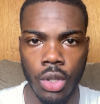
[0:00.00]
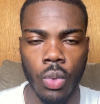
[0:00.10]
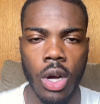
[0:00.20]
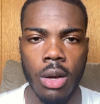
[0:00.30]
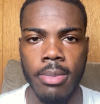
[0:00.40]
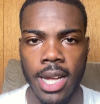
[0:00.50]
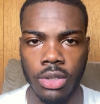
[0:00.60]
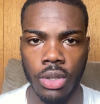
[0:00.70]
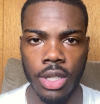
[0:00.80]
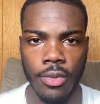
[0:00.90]
Welcome
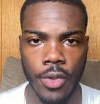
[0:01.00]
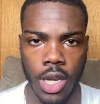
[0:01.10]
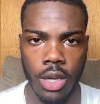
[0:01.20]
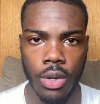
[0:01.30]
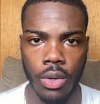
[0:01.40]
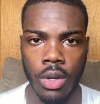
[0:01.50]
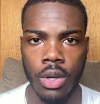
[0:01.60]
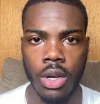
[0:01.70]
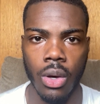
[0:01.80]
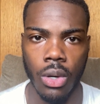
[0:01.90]
back to another
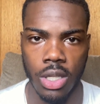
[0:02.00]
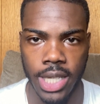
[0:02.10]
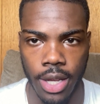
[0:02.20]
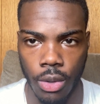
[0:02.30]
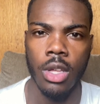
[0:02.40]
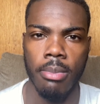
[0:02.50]
video on the channel.